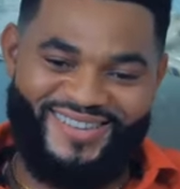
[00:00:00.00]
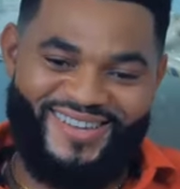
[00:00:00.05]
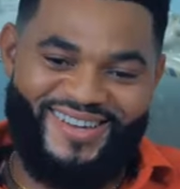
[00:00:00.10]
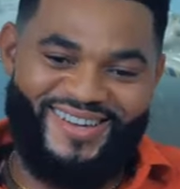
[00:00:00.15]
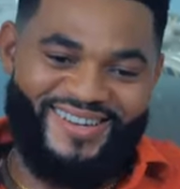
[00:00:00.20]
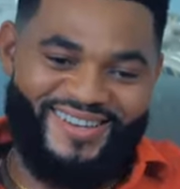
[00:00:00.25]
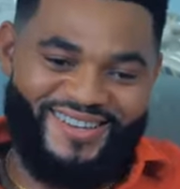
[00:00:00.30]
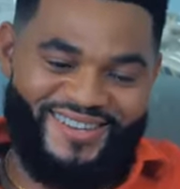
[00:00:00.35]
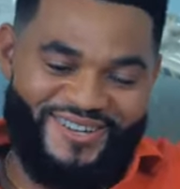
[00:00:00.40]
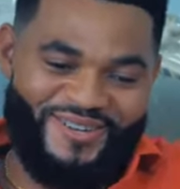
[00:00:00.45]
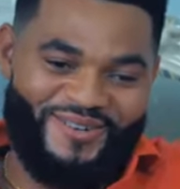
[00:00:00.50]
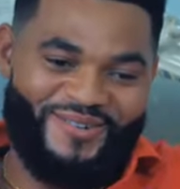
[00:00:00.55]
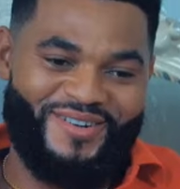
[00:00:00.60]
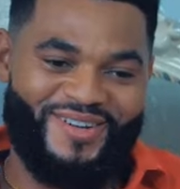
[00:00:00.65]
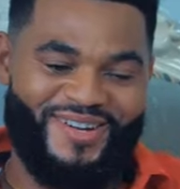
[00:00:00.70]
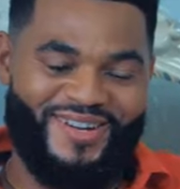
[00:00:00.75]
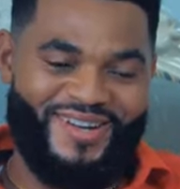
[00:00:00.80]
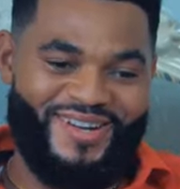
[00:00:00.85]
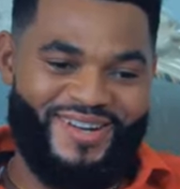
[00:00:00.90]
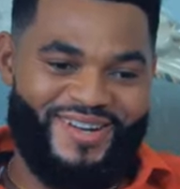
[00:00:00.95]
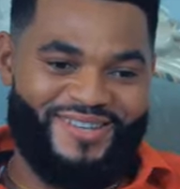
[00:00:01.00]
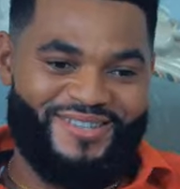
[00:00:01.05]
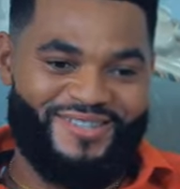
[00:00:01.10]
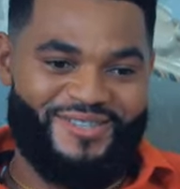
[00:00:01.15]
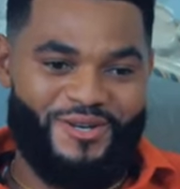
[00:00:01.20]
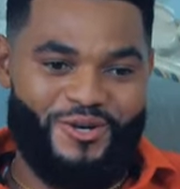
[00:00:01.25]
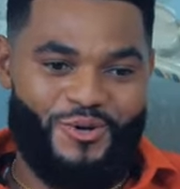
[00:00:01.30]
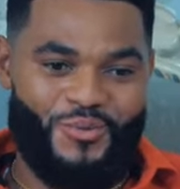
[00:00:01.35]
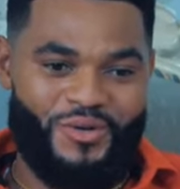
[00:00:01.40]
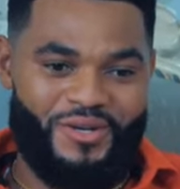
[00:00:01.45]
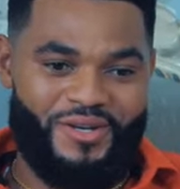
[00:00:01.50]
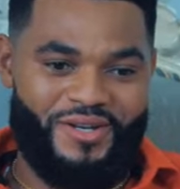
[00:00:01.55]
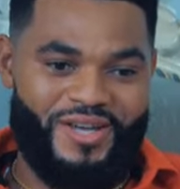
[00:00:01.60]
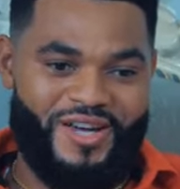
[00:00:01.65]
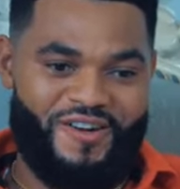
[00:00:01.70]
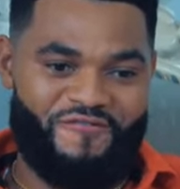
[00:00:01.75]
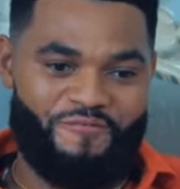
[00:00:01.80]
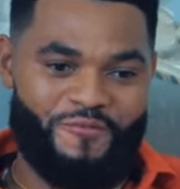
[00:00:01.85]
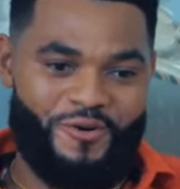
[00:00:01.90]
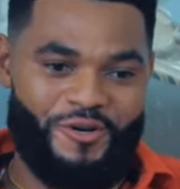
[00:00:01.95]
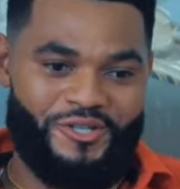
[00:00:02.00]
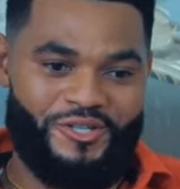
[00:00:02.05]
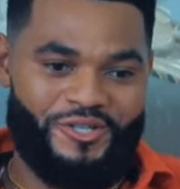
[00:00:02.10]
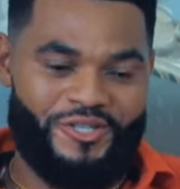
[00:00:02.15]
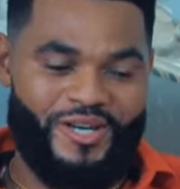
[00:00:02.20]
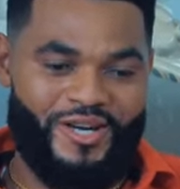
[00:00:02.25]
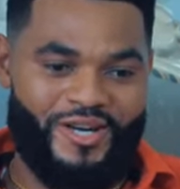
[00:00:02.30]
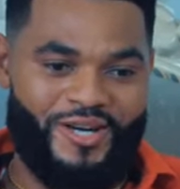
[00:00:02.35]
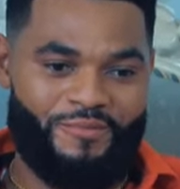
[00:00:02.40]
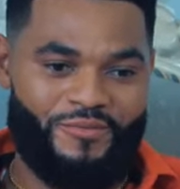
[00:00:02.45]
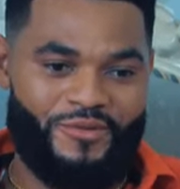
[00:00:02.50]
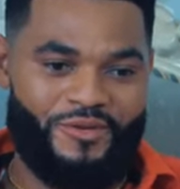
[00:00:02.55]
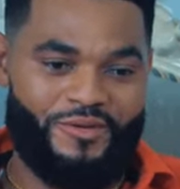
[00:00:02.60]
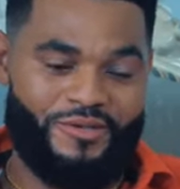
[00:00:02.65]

Thank you. So we don't have much time.